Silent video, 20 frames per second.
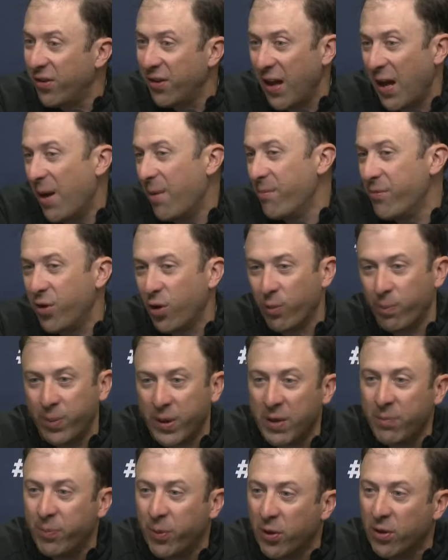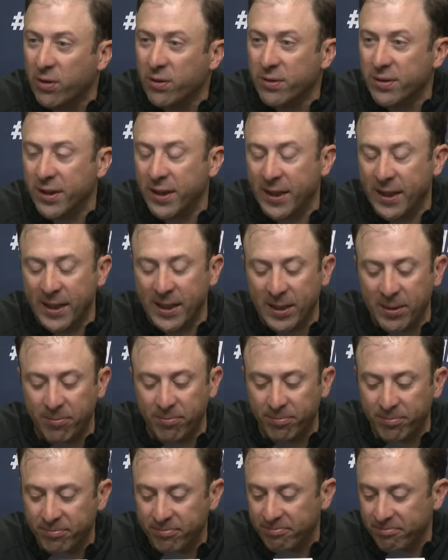to them. They're people.
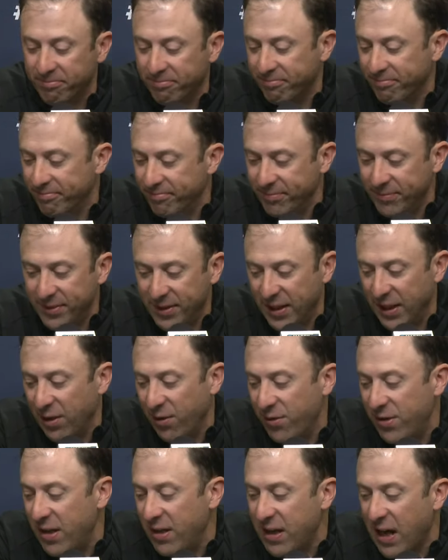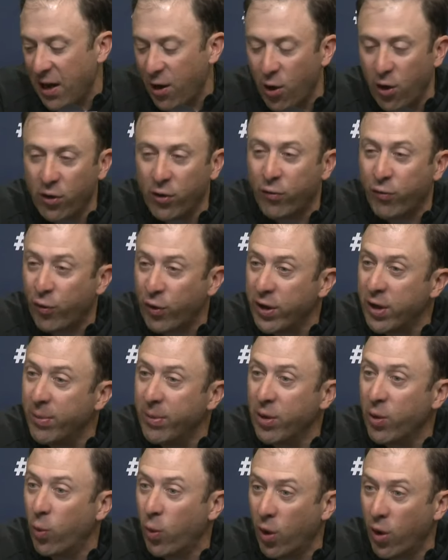You know, they got all the
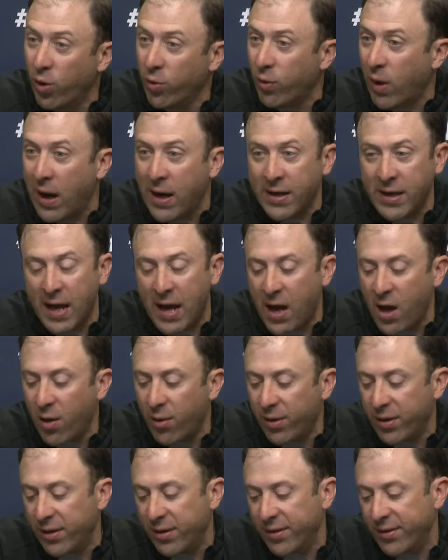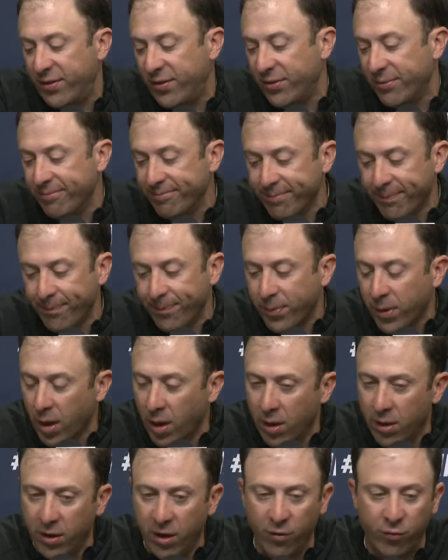freedom in the world right now, and it's,
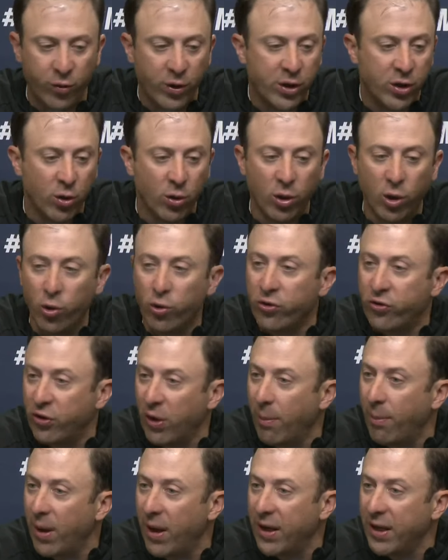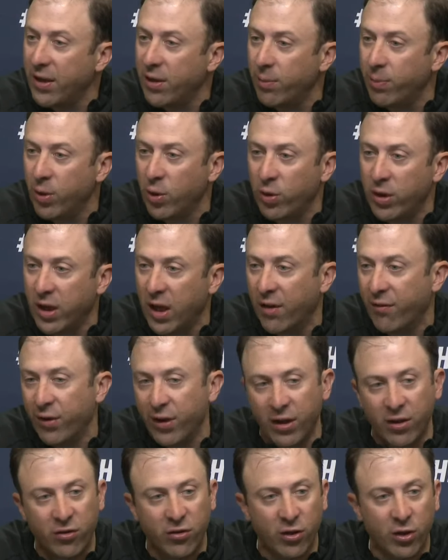if we do lose somebody, the beauty of
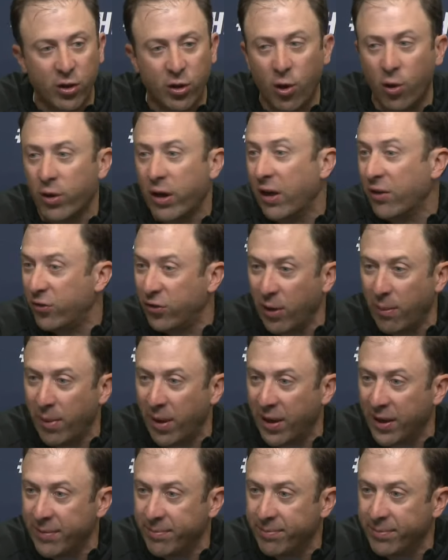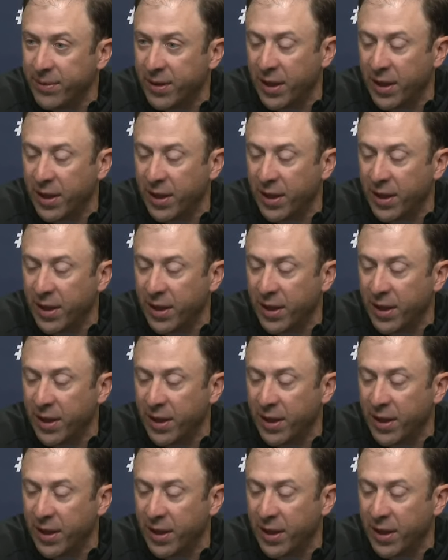it is you can go get somebody.